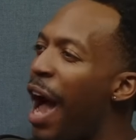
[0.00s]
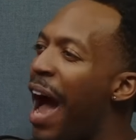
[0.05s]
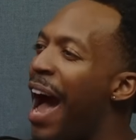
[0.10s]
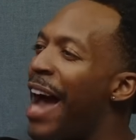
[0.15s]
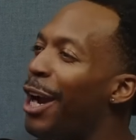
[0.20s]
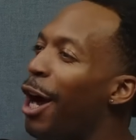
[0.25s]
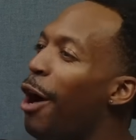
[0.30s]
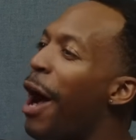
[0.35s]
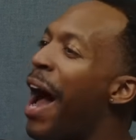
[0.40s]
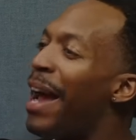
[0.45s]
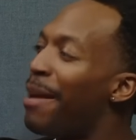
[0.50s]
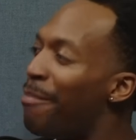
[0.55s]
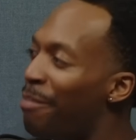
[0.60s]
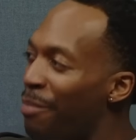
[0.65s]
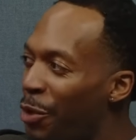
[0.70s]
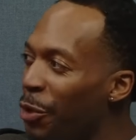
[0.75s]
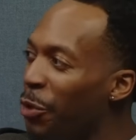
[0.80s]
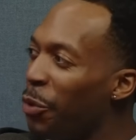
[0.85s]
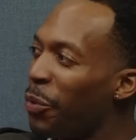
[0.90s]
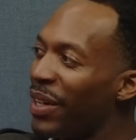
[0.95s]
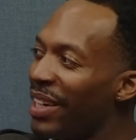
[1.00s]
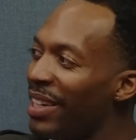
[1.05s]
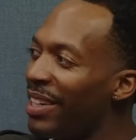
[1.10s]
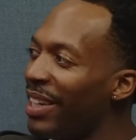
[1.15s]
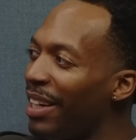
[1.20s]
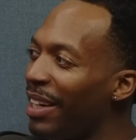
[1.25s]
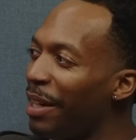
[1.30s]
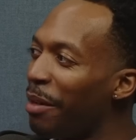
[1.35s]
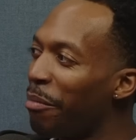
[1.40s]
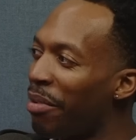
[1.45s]
I'm doing
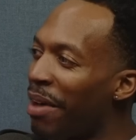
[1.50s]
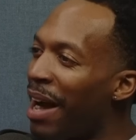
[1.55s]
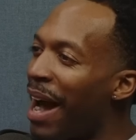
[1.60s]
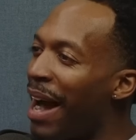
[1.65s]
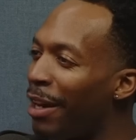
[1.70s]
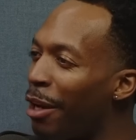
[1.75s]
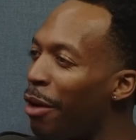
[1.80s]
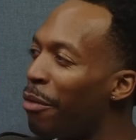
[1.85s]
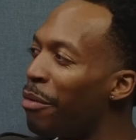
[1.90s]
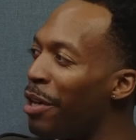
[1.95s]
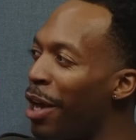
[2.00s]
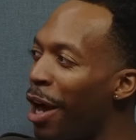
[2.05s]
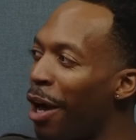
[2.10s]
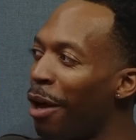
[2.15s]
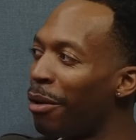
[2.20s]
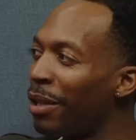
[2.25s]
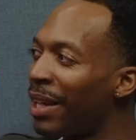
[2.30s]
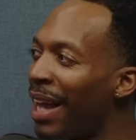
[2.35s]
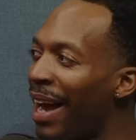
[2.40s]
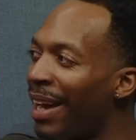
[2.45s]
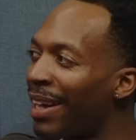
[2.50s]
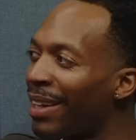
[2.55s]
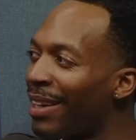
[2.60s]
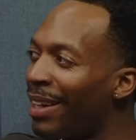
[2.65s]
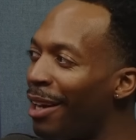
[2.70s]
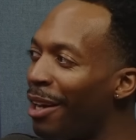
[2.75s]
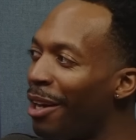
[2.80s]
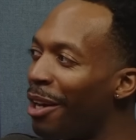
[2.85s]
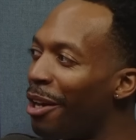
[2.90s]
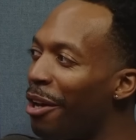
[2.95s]
it, but I don't know.
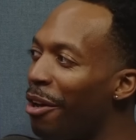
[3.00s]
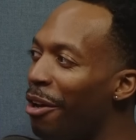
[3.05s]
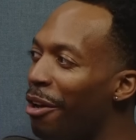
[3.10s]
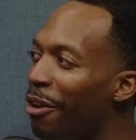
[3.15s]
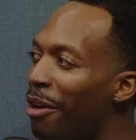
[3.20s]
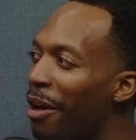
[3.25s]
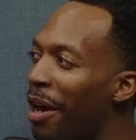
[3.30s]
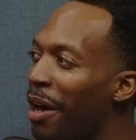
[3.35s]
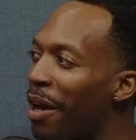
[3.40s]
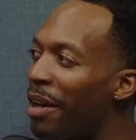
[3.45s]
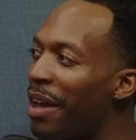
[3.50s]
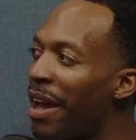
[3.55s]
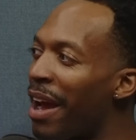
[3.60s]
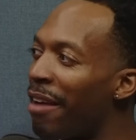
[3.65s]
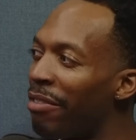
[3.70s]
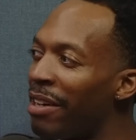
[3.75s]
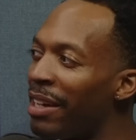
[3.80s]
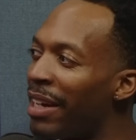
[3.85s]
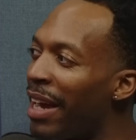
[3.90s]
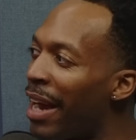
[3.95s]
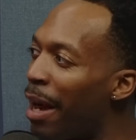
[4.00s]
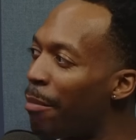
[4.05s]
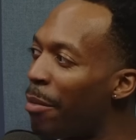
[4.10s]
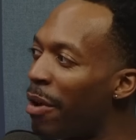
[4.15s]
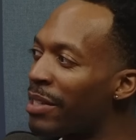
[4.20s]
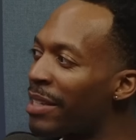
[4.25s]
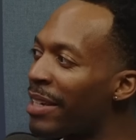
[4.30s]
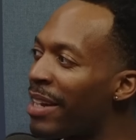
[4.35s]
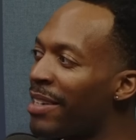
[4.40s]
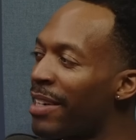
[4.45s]
Like every day I'm
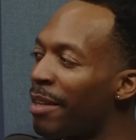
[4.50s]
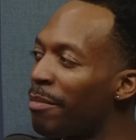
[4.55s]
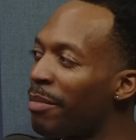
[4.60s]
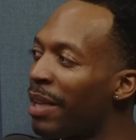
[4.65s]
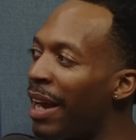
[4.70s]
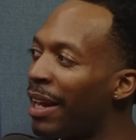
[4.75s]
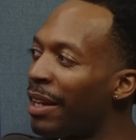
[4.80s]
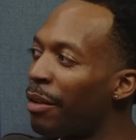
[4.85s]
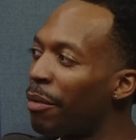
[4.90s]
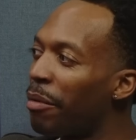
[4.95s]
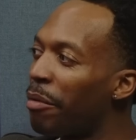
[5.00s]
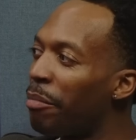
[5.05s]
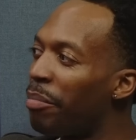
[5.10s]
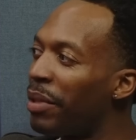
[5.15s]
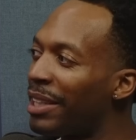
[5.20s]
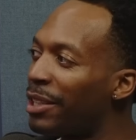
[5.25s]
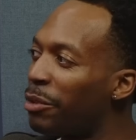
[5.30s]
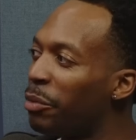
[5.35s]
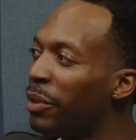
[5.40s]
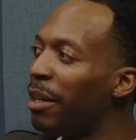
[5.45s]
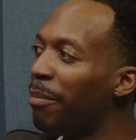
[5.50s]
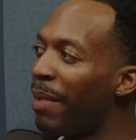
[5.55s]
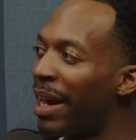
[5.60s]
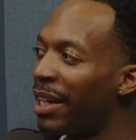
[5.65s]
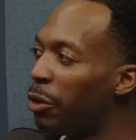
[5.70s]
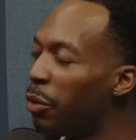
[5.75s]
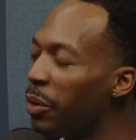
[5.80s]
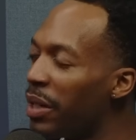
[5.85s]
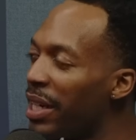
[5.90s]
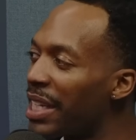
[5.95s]
on stage, I'm like, "Bitch, what am I
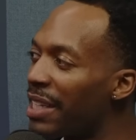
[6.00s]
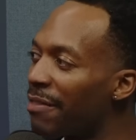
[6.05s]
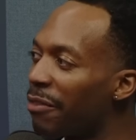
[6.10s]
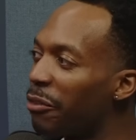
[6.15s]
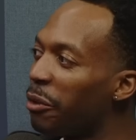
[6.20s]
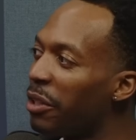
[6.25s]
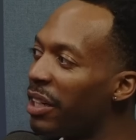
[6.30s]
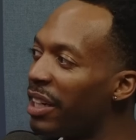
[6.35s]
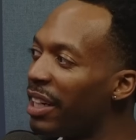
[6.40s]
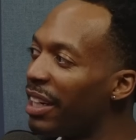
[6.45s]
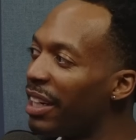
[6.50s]
doing this for?"